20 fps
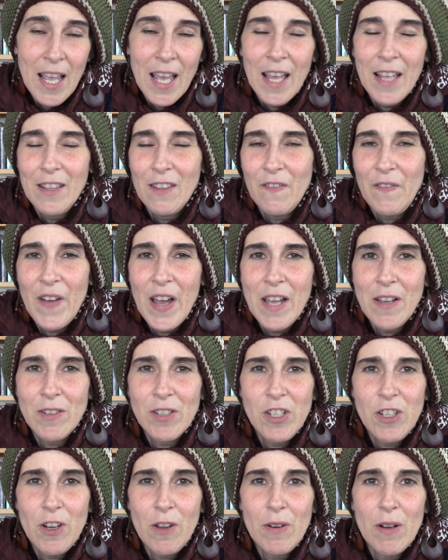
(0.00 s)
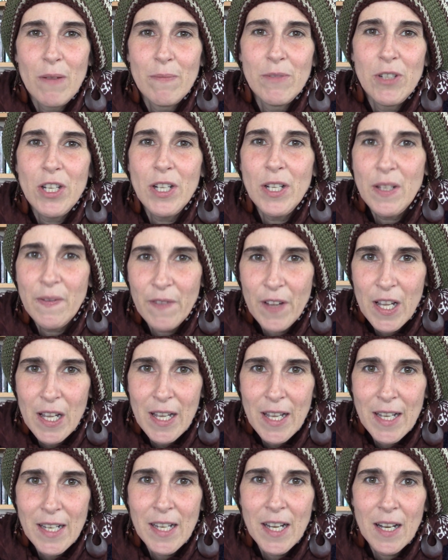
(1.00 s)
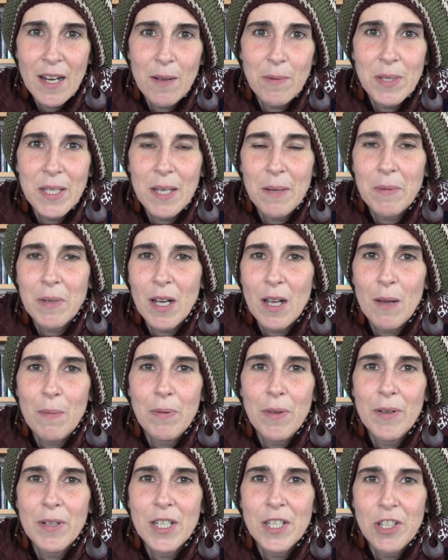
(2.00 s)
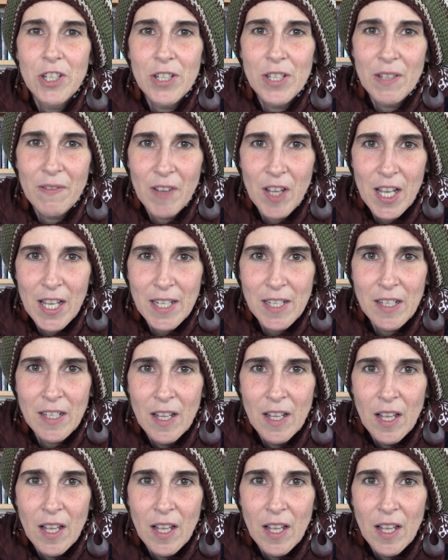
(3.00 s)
and the files showed up just fine, and I was able to upload it just fine.